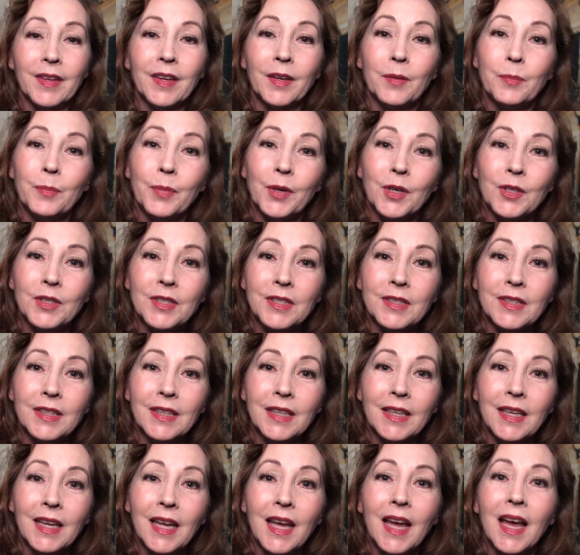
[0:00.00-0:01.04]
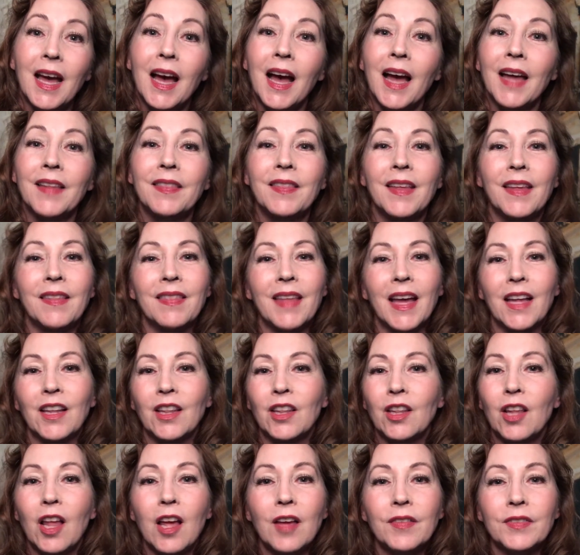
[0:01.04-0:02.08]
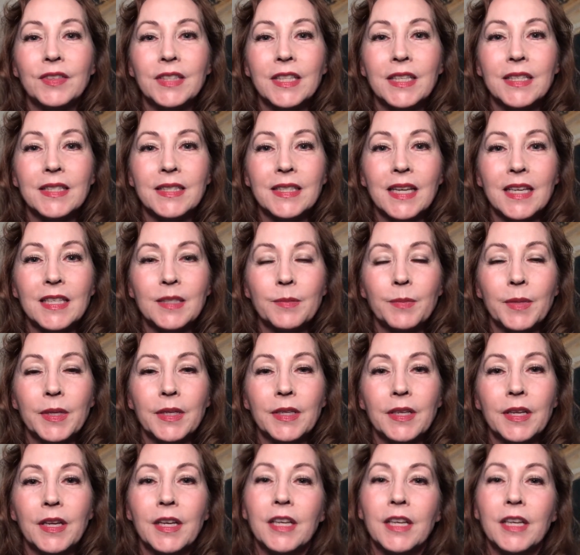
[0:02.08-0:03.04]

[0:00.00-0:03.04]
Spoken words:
Personally, I think that lofty assessment